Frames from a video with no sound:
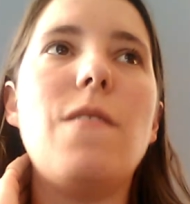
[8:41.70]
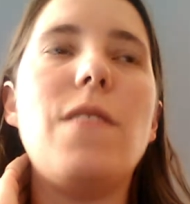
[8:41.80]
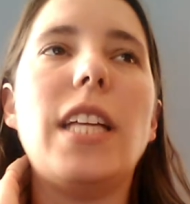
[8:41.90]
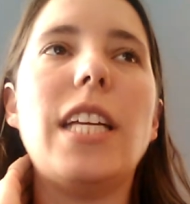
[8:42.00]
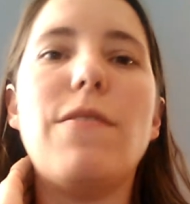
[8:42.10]

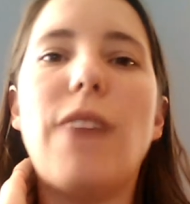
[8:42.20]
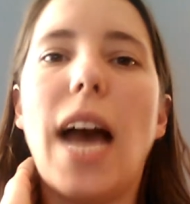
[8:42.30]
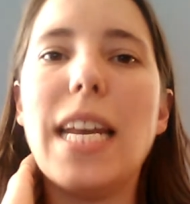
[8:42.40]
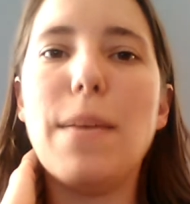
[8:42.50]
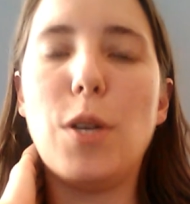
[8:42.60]
feeling
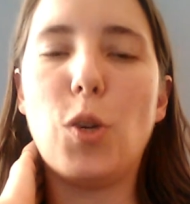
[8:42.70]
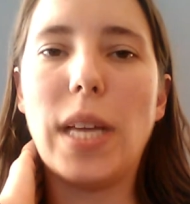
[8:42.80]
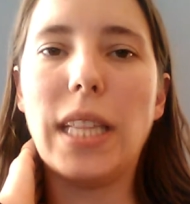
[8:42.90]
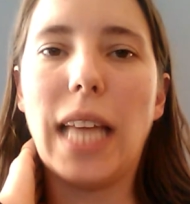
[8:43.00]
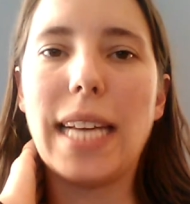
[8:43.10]
divided
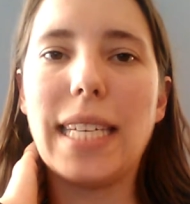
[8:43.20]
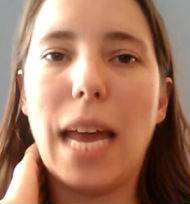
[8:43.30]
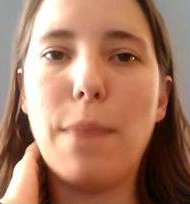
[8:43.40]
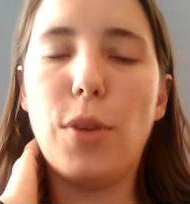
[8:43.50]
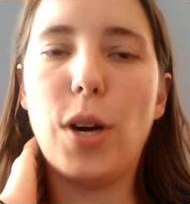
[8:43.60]
between like
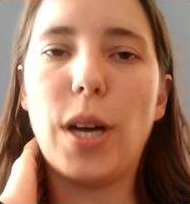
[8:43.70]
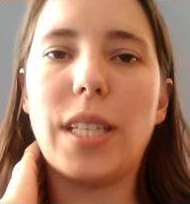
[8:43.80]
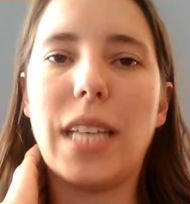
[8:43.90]
10 books.